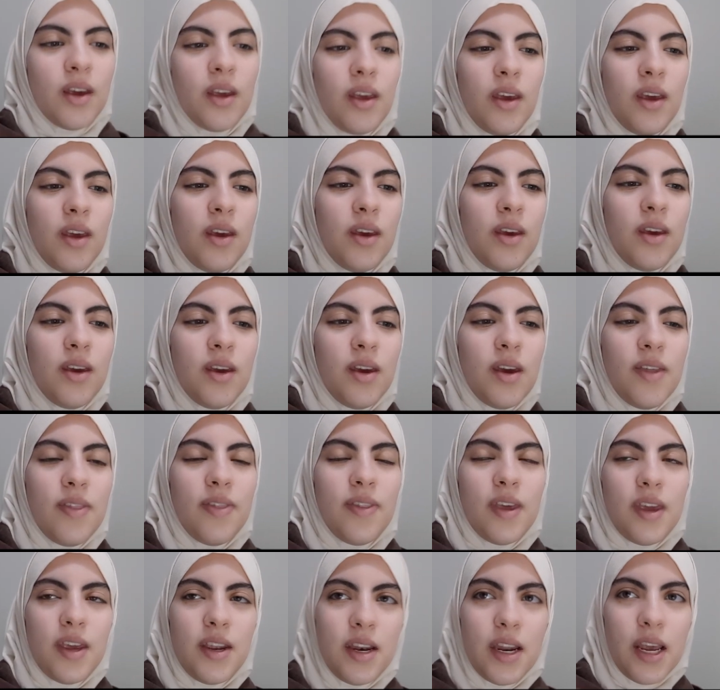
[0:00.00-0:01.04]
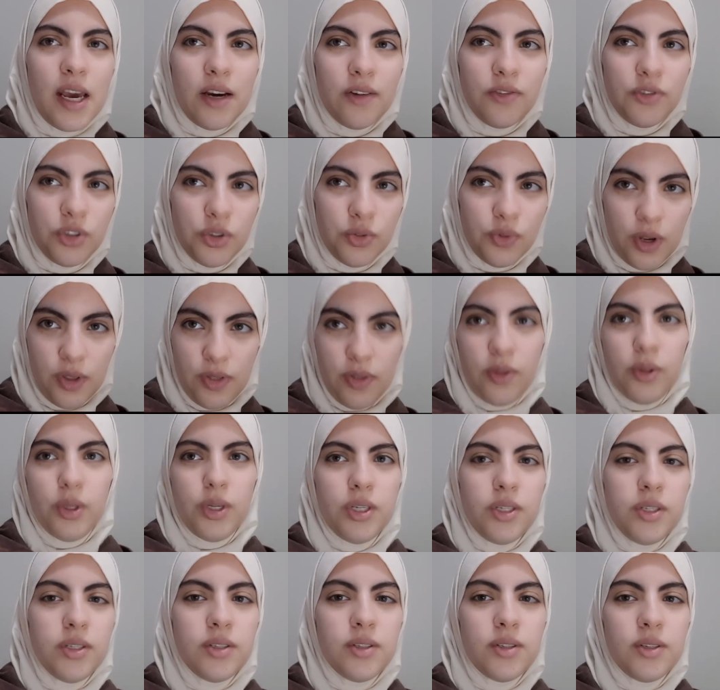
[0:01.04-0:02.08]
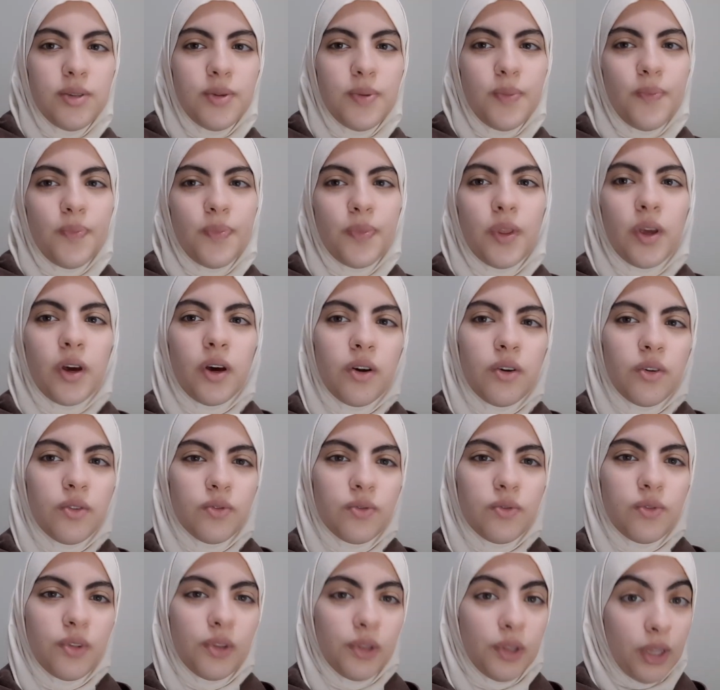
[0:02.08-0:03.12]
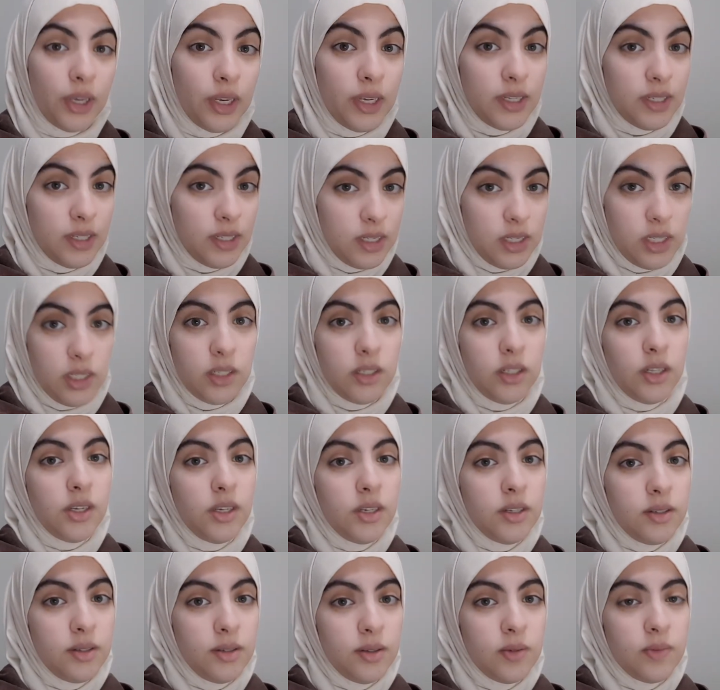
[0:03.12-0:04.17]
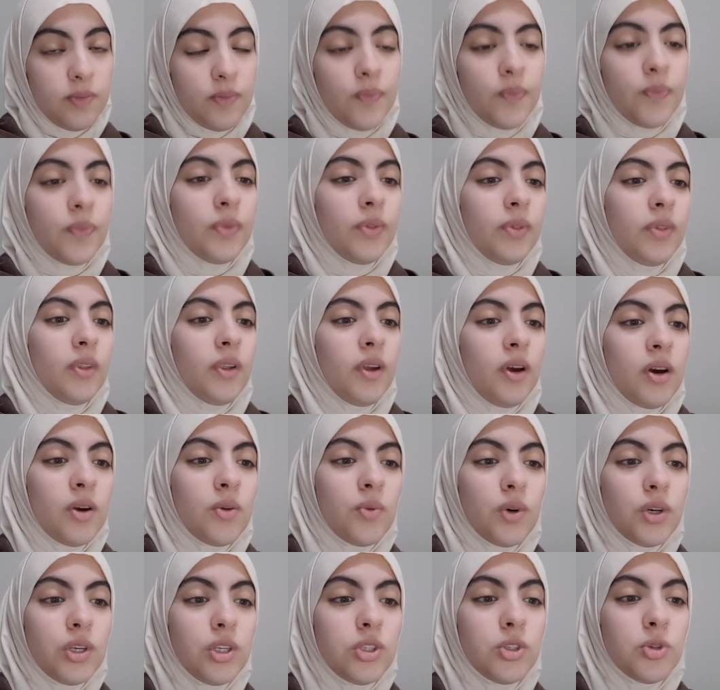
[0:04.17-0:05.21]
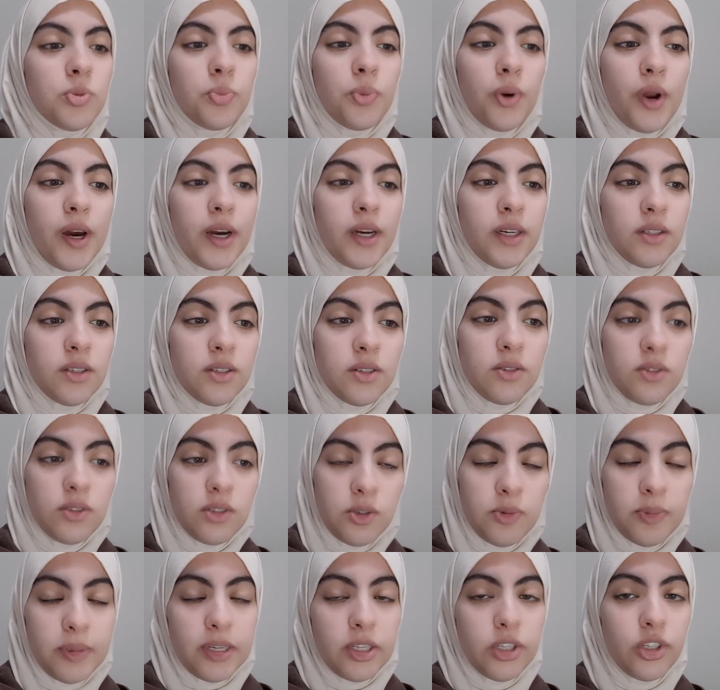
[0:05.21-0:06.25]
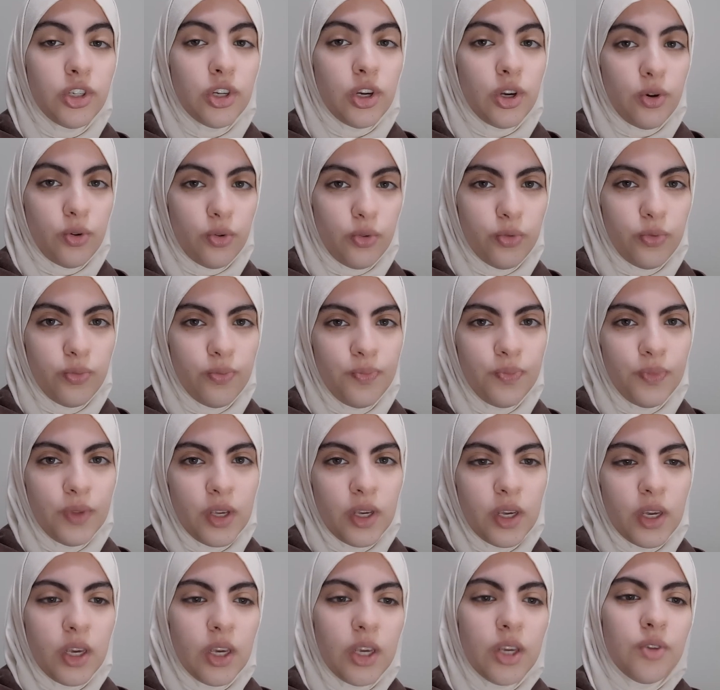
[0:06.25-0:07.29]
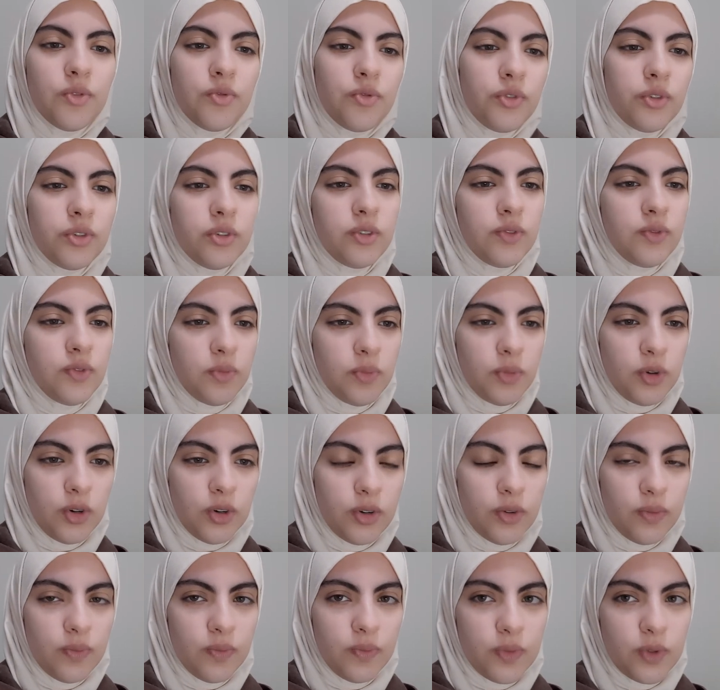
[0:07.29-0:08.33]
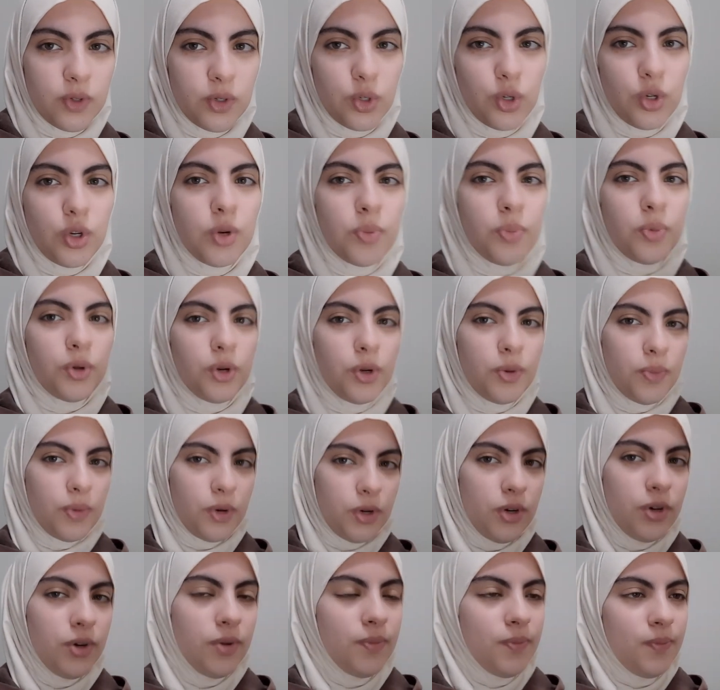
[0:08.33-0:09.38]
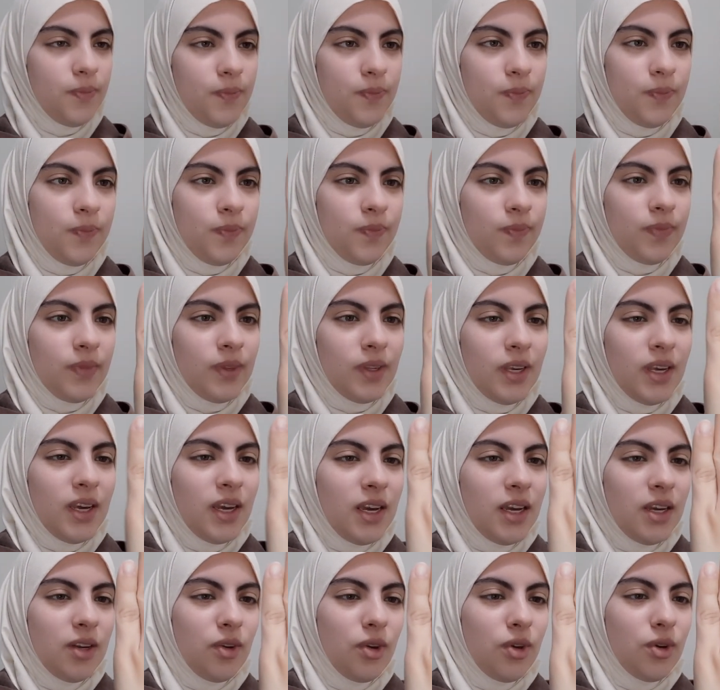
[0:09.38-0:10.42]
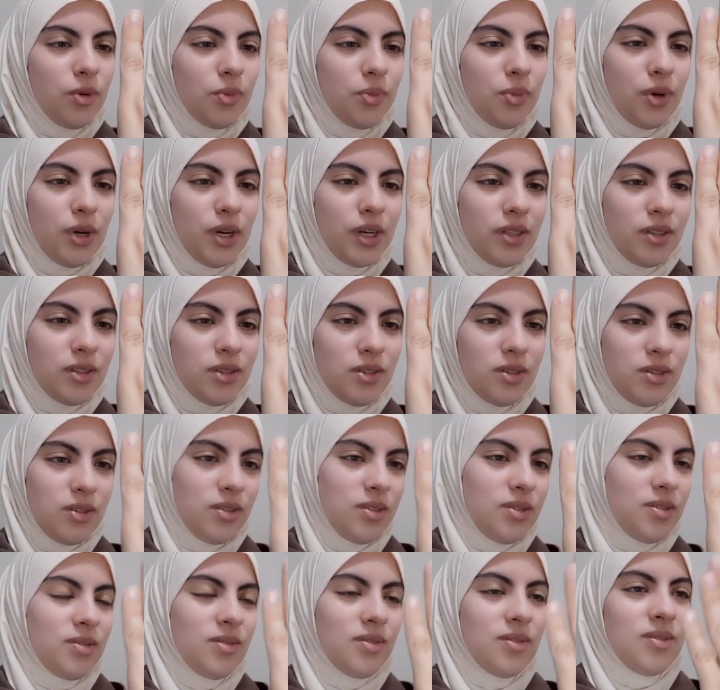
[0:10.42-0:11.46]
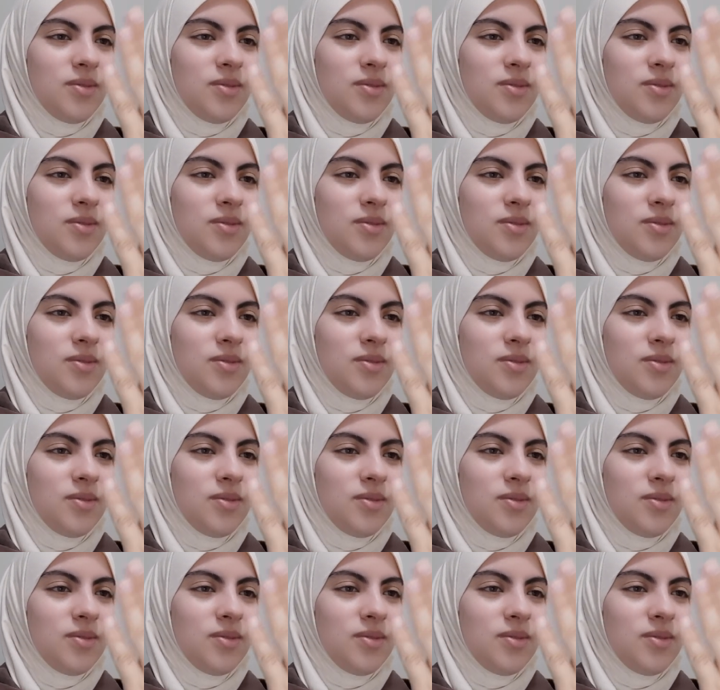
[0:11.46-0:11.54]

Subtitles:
And then after you write the list of the likes and dislikes, I want you to practice the speech at home in front of a mirror, So you're gonna put a mirror. You're gonna practice